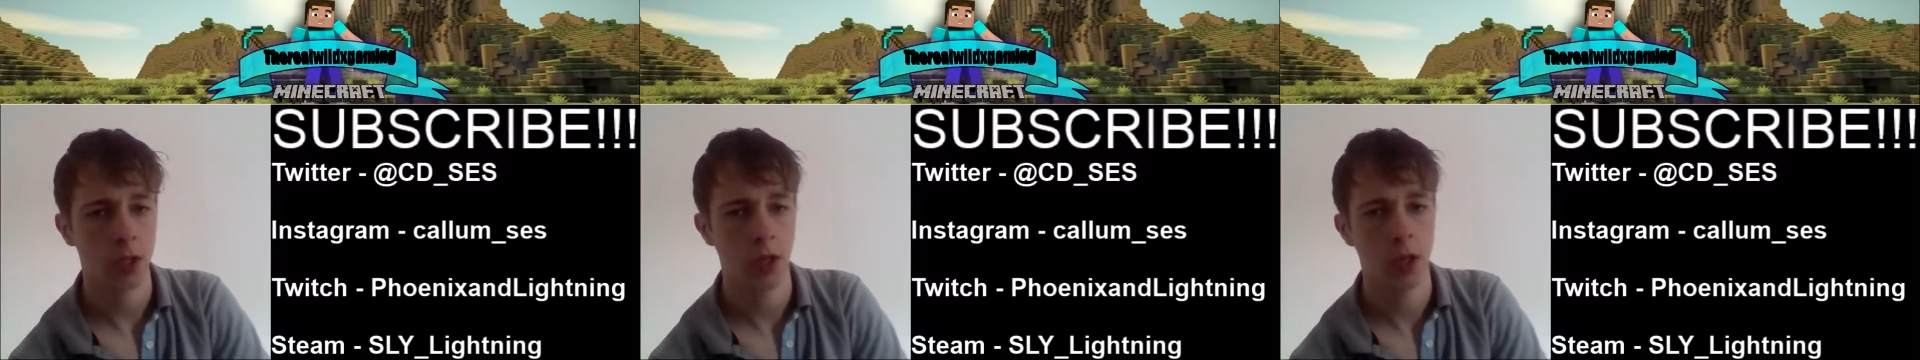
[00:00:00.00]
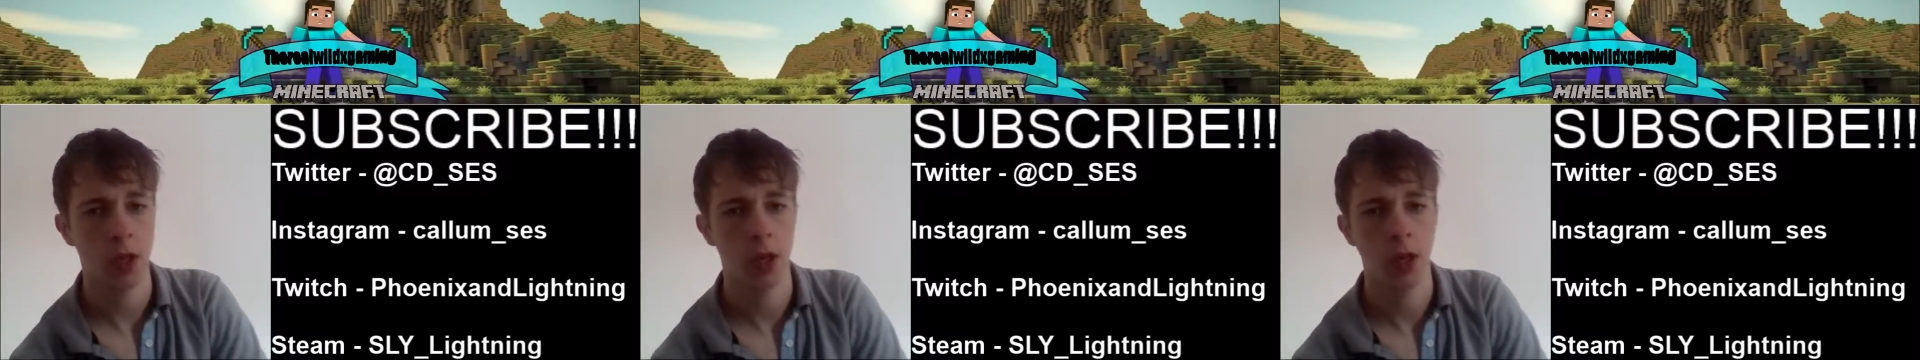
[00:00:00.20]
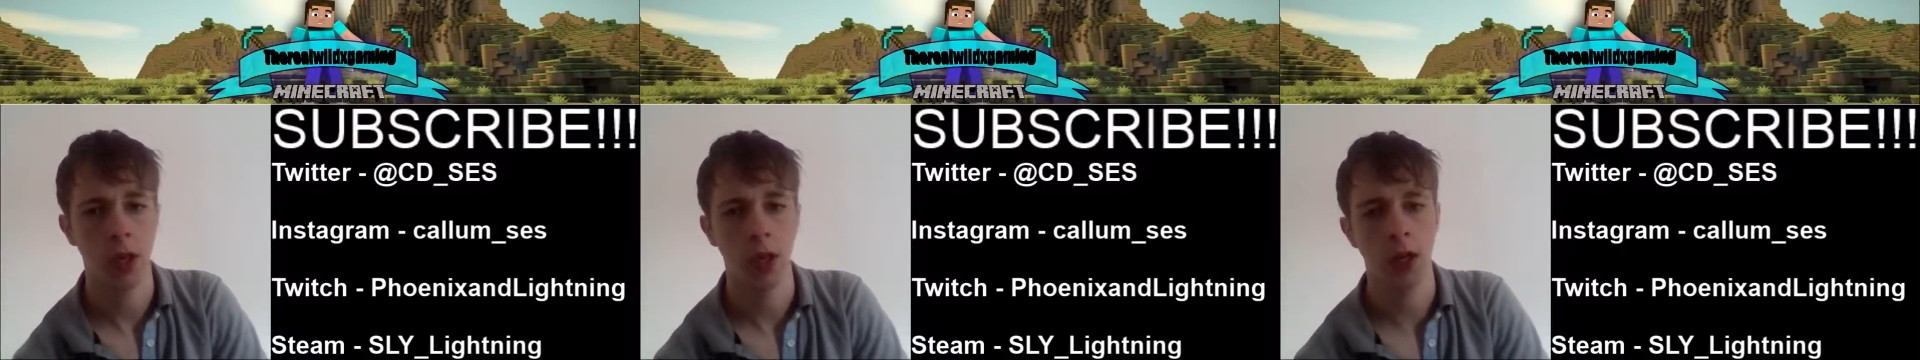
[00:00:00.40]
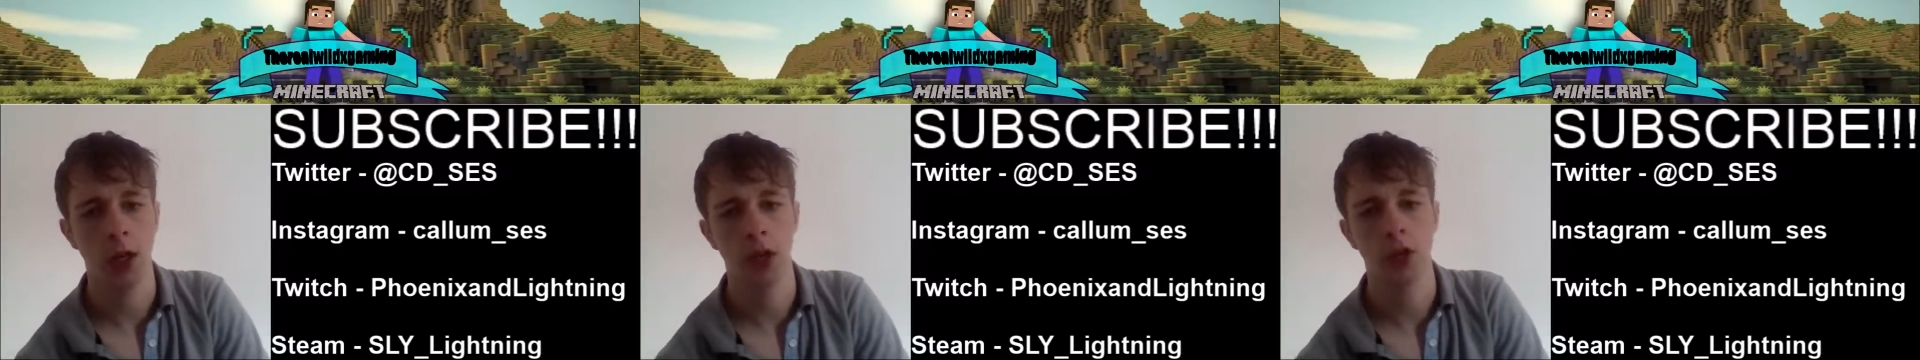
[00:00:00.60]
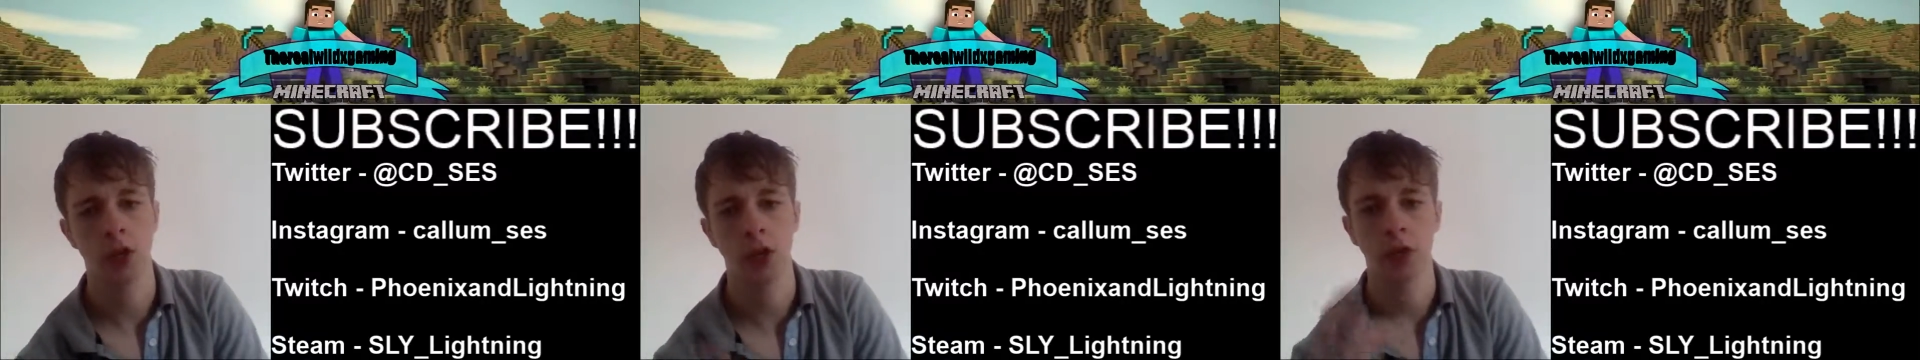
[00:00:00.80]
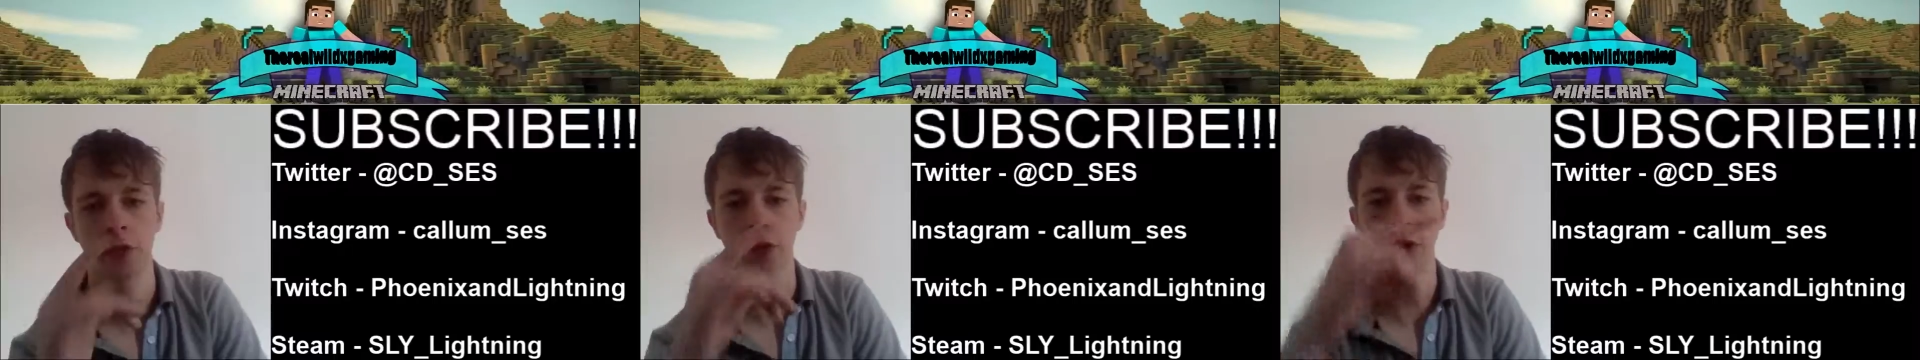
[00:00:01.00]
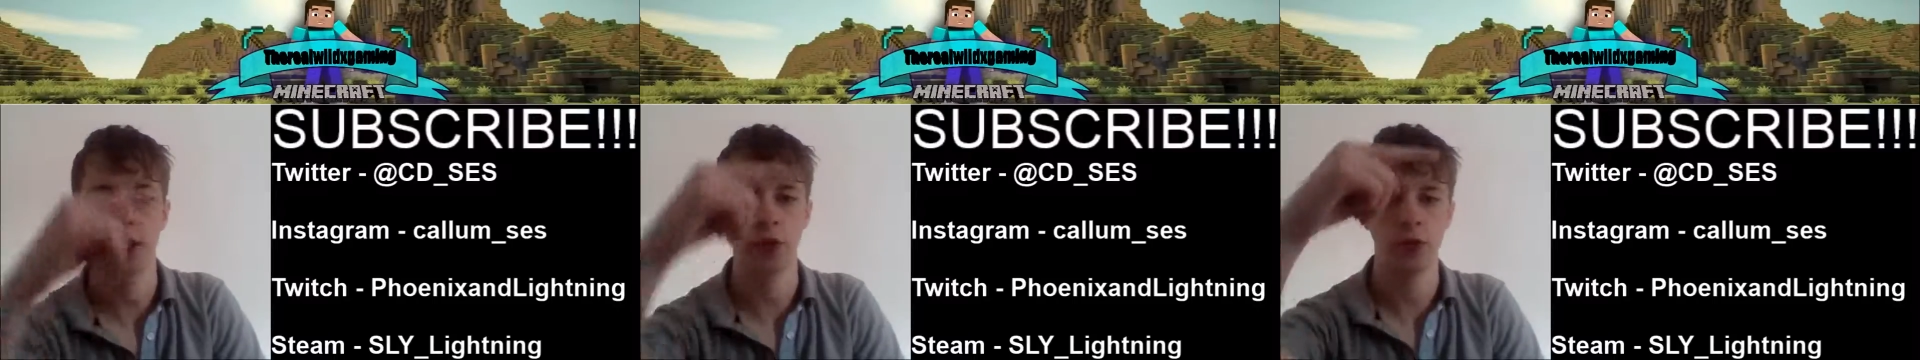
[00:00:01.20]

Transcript: Uh, don't forget